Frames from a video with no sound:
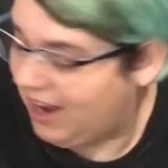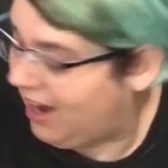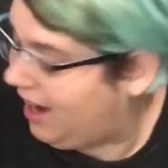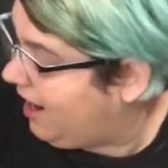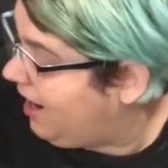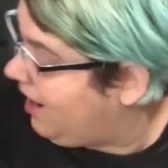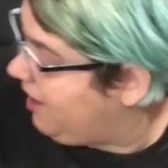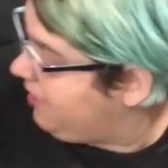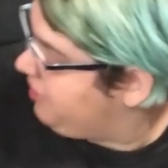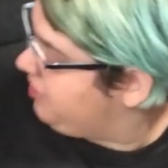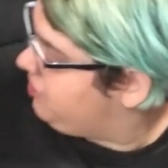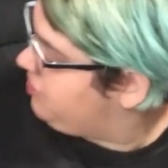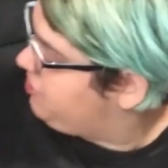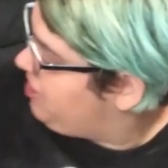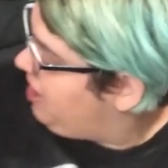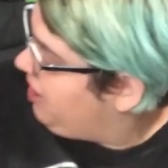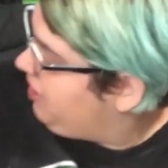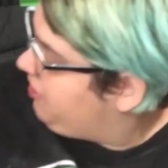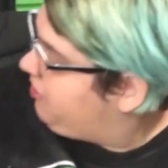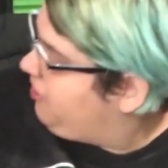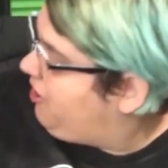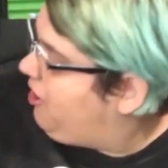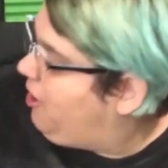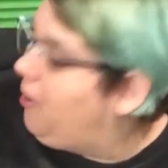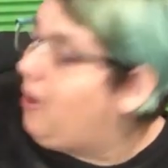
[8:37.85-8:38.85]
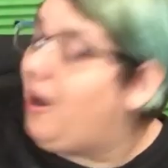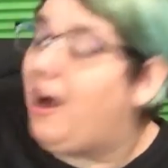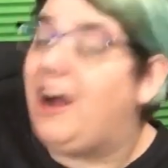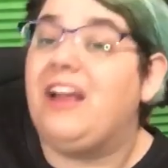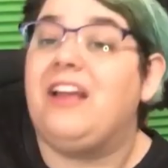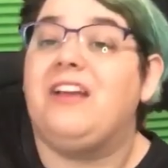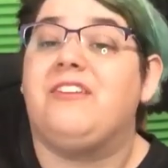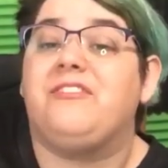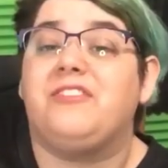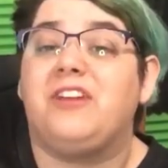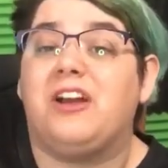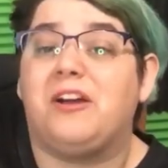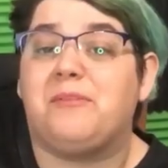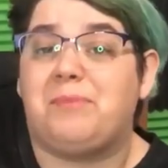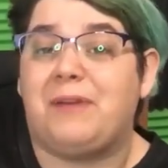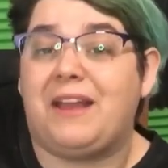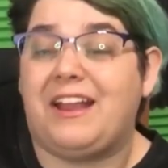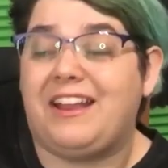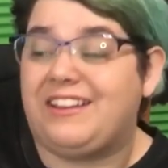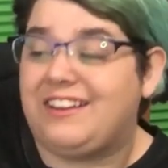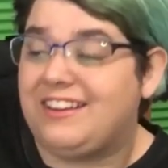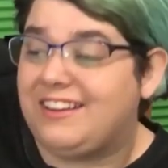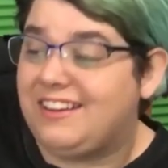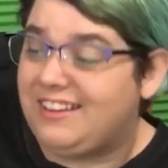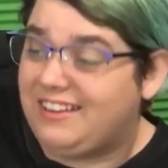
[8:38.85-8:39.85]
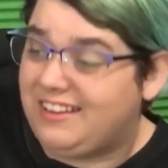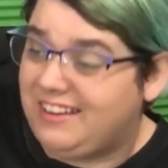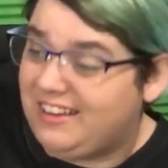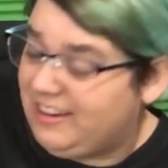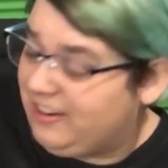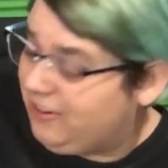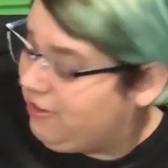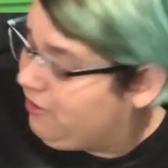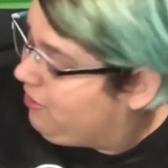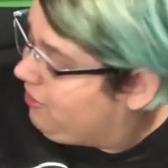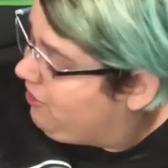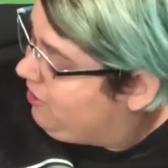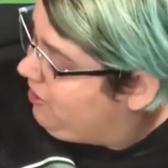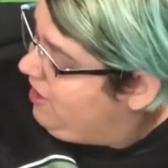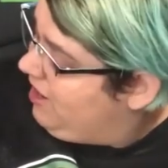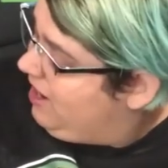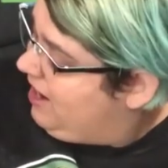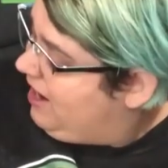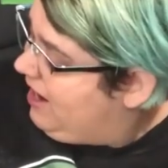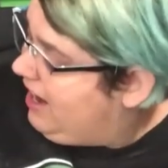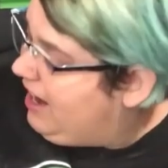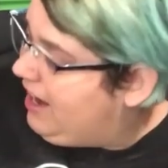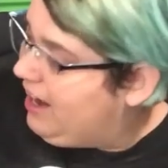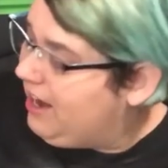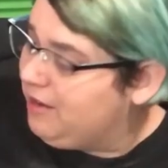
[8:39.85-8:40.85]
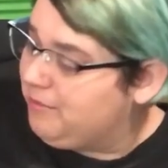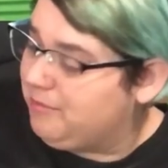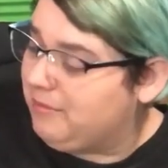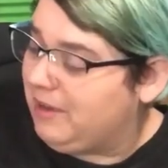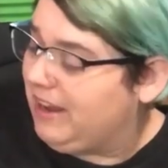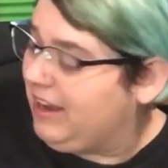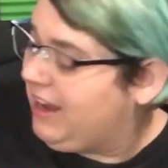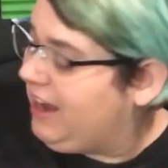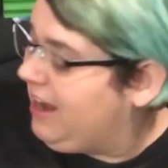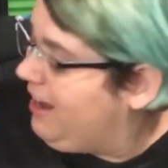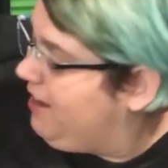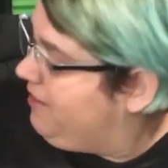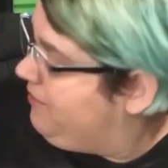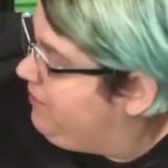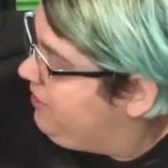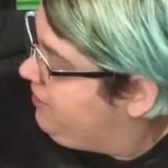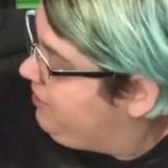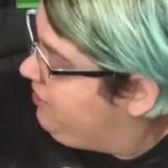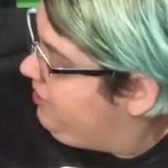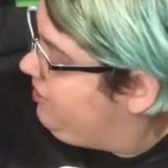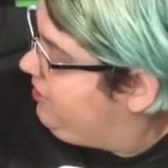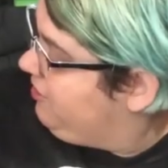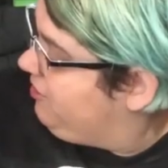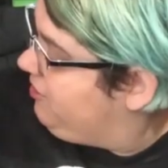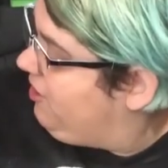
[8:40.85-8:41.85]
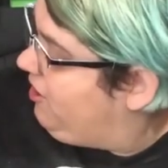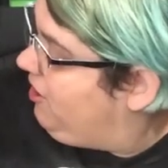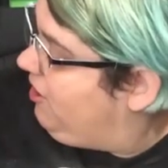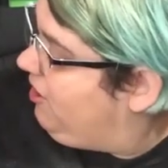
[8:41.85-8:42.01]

The gesso, I have not painted in years, and my canvases